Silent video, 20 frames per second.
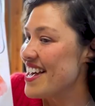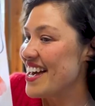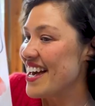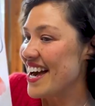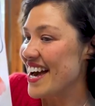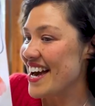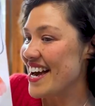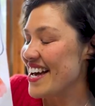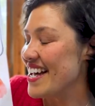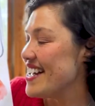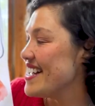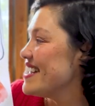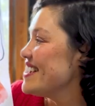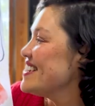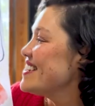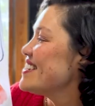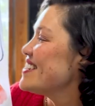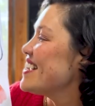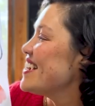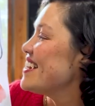
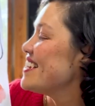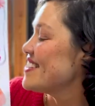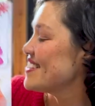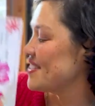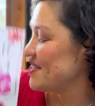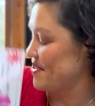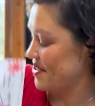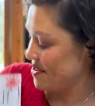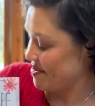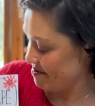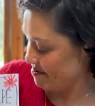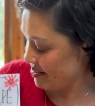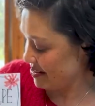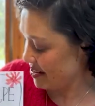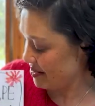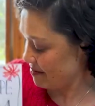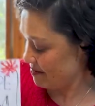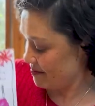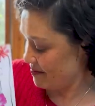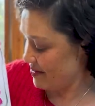And uh, so, I,
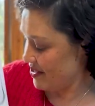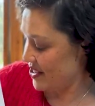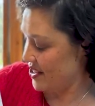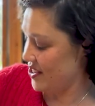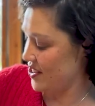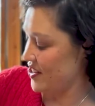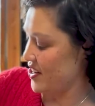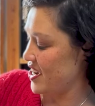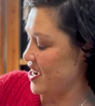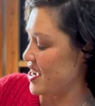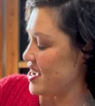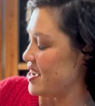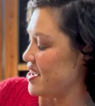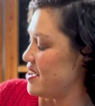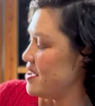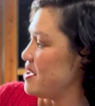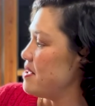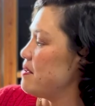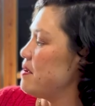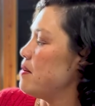whoop, so here,
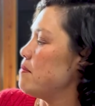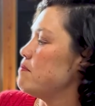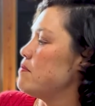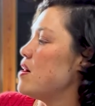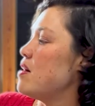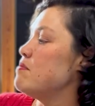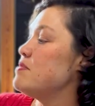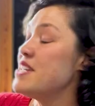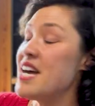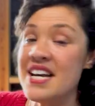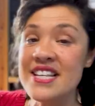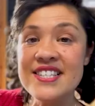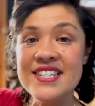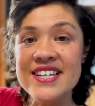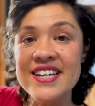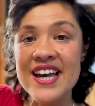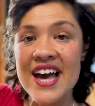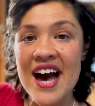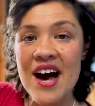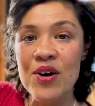I'm. I'm
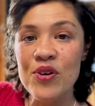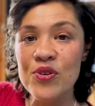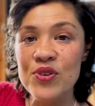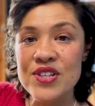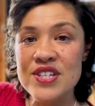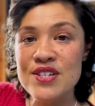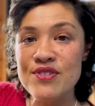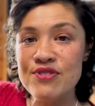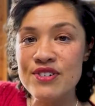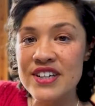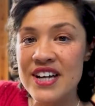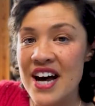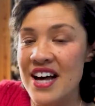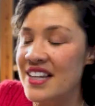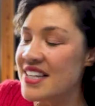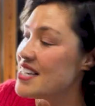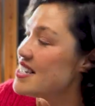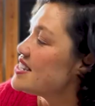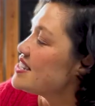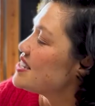testing out all the different
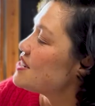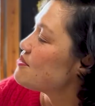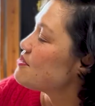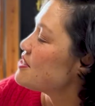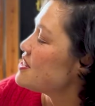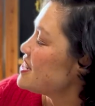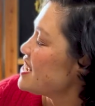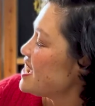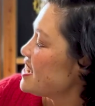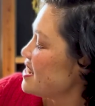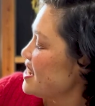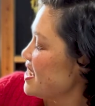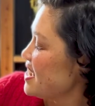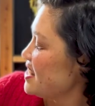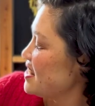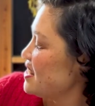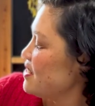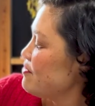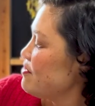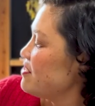colors, different techniques,
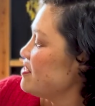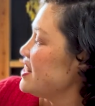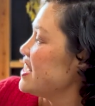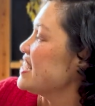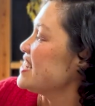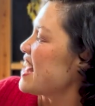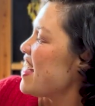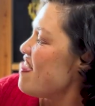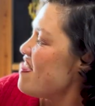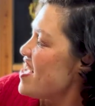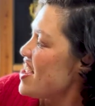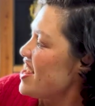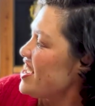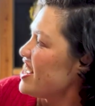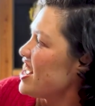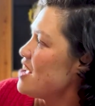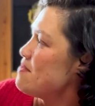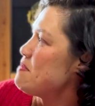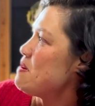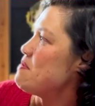different things. And then I
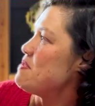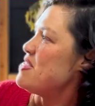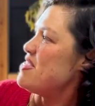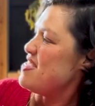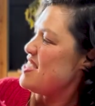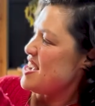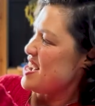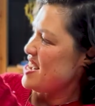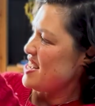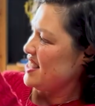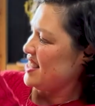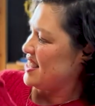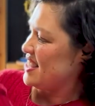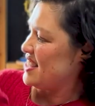came up with this.